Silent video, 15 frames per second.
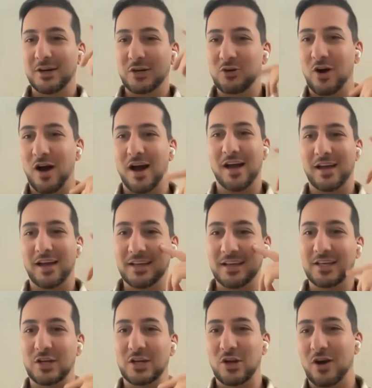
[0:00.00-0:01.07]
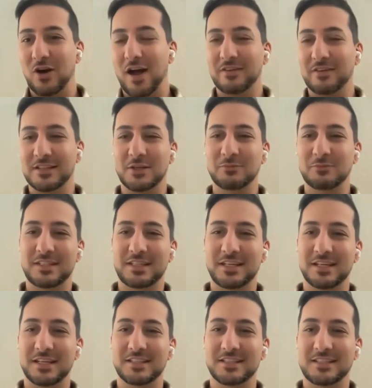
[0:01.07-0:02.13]
crying, having some
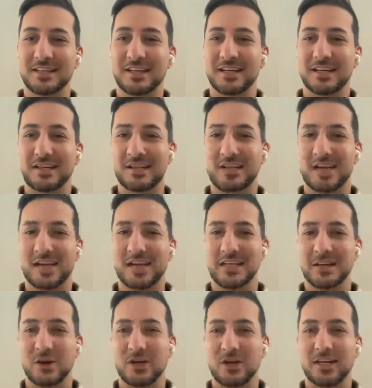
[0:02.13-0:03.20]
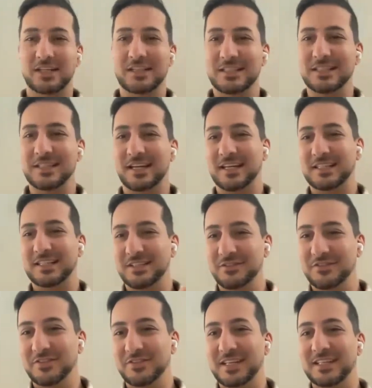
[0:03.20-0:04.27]
tears that, okay, this is like a
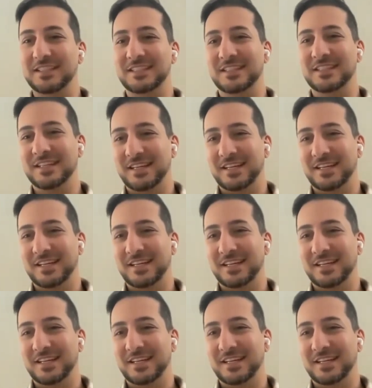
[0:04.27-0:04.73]
defeat,